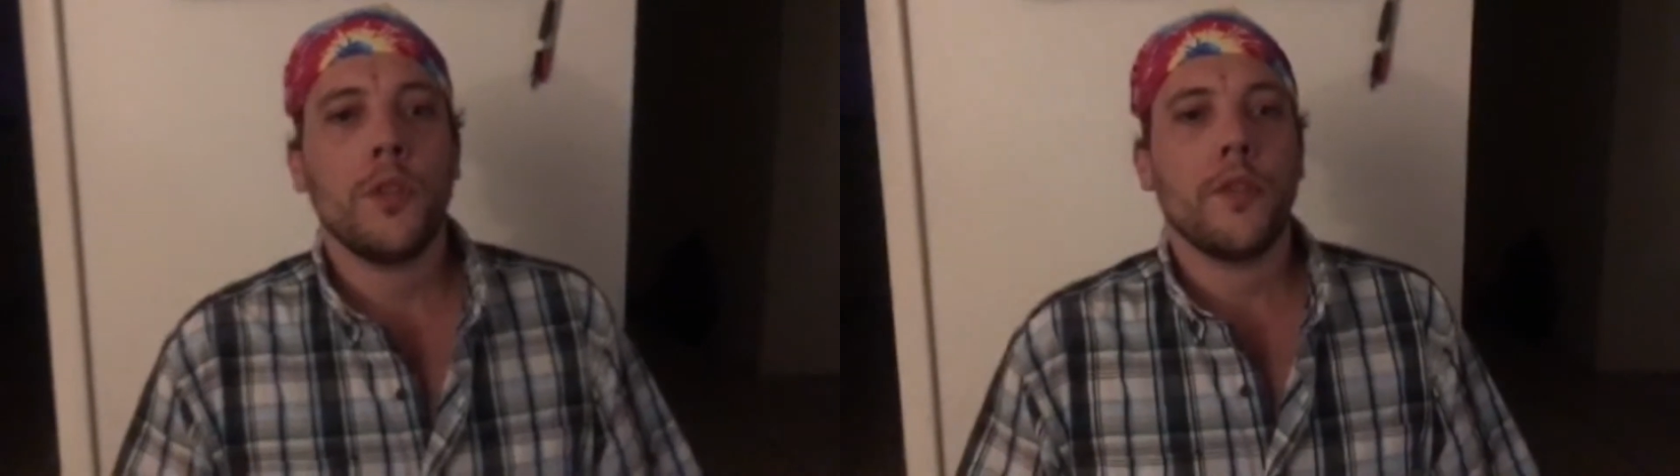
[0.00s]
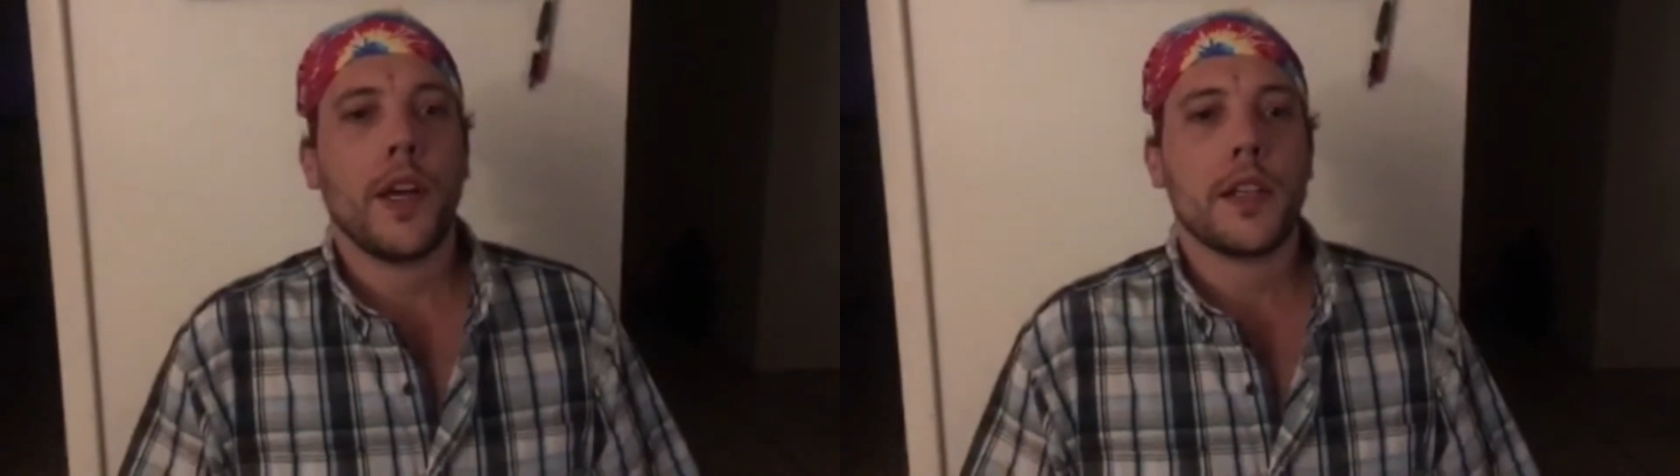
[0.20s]

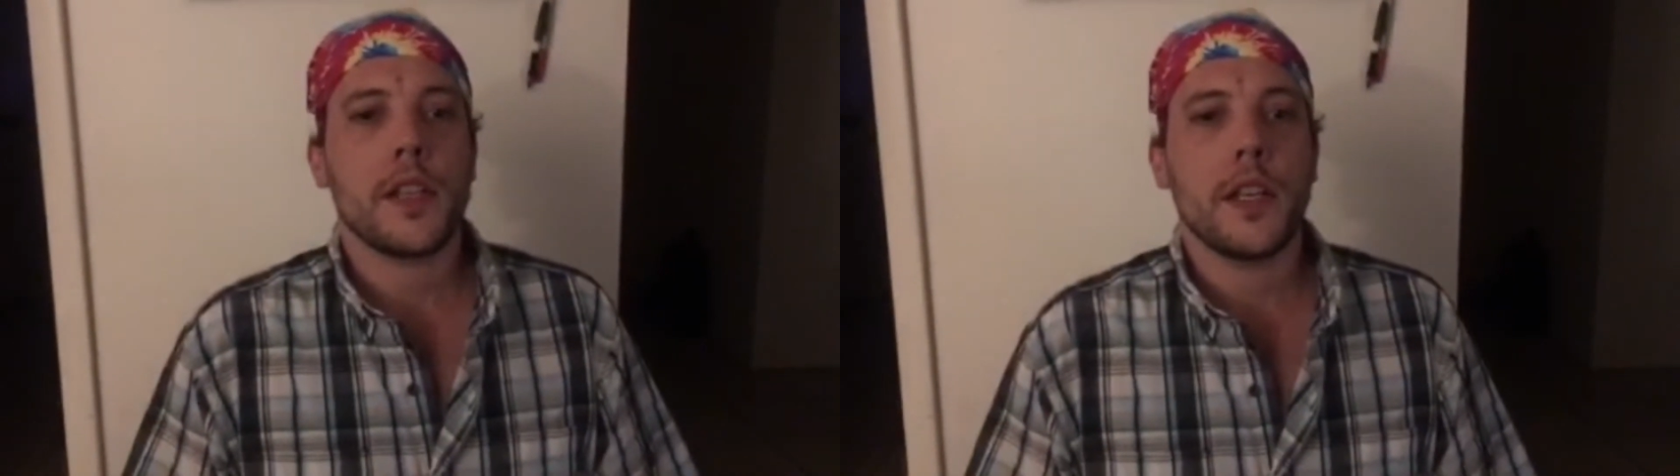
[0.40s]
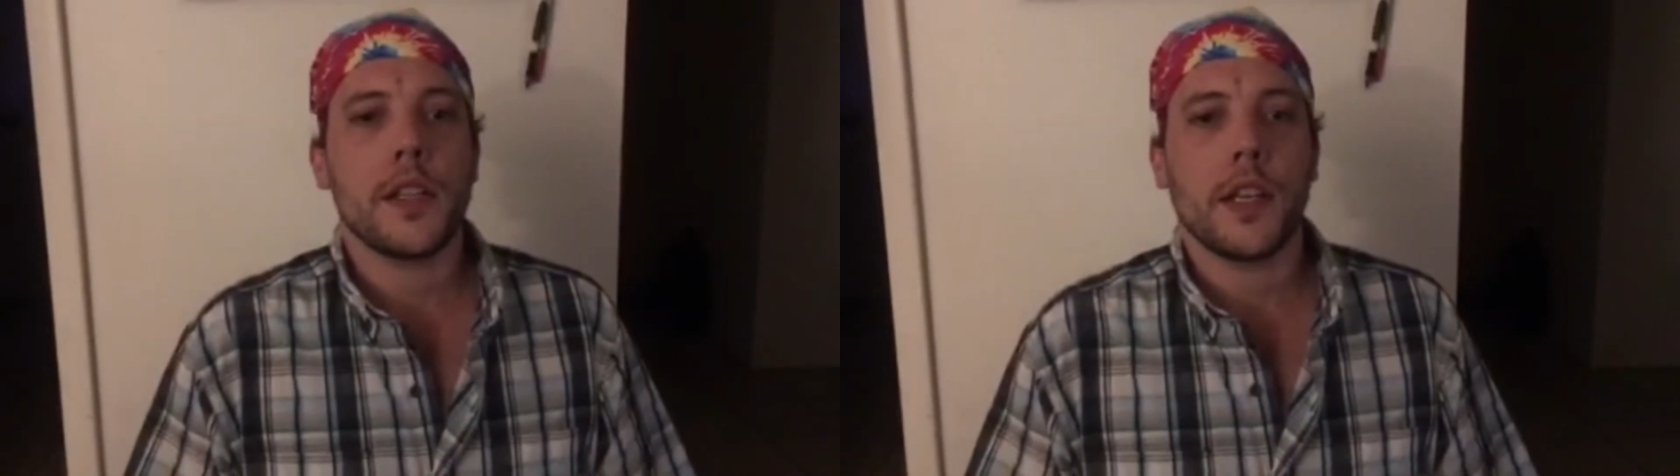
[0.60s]

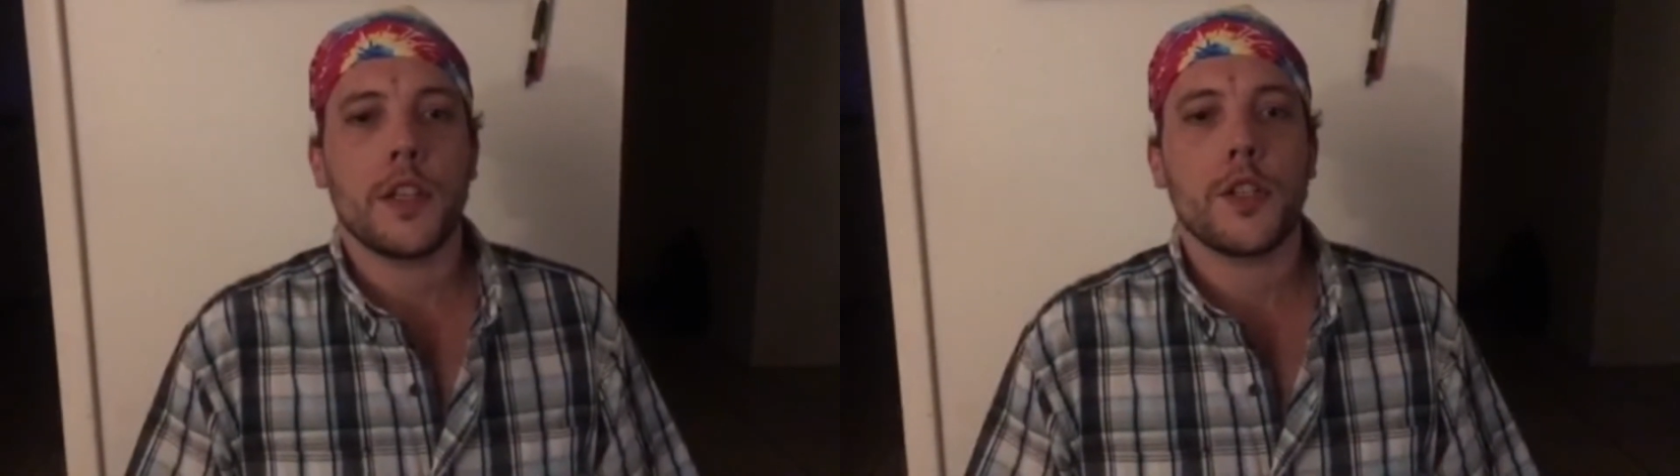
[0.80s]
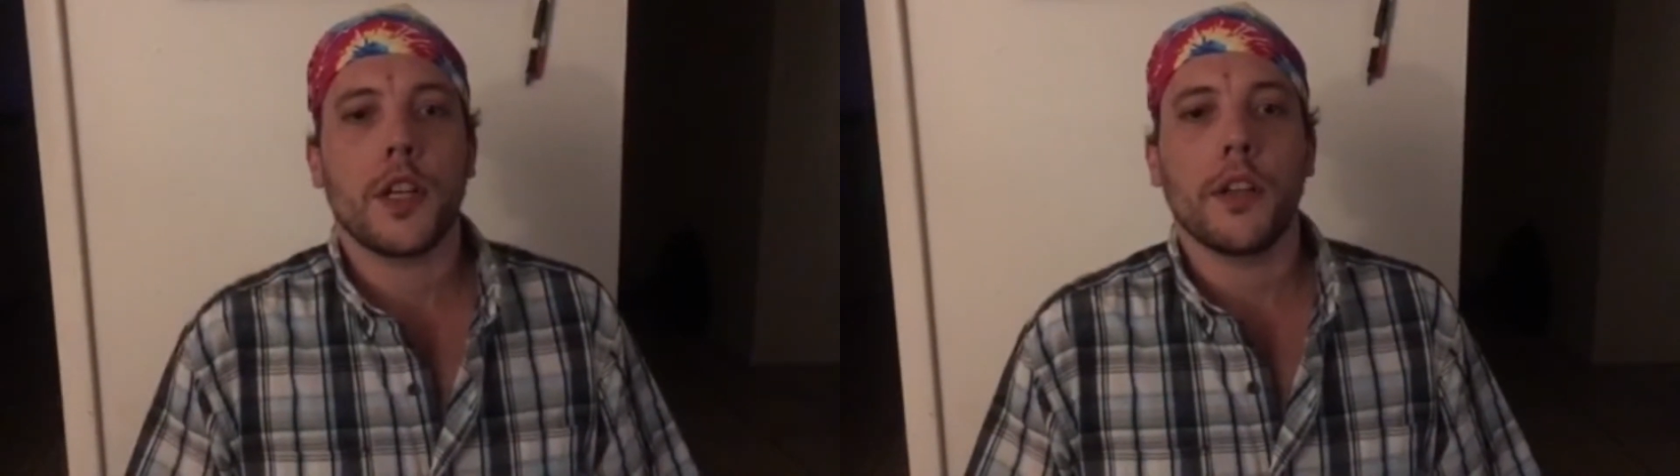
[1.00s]
vaccines against
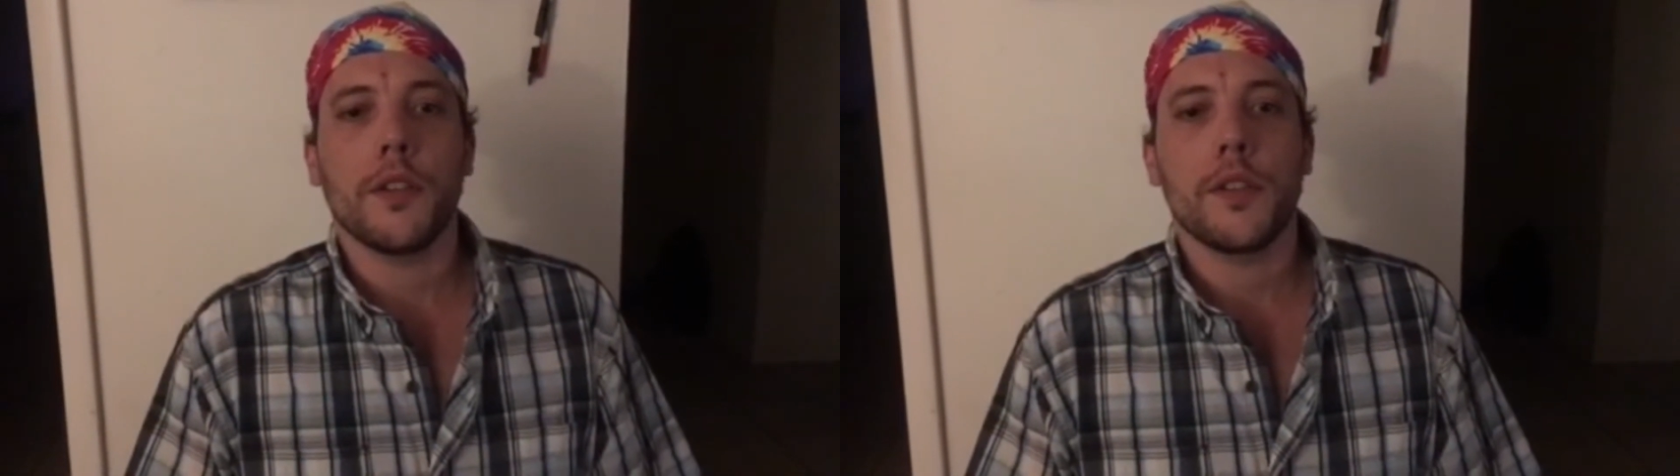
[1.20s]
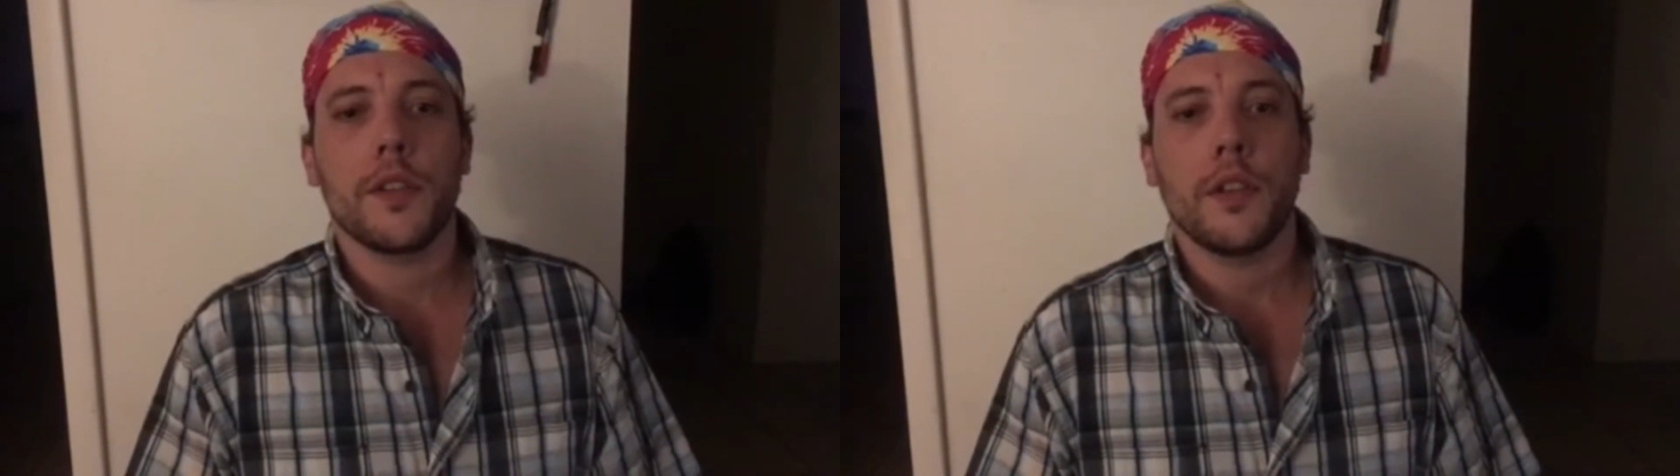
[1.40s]
shingles.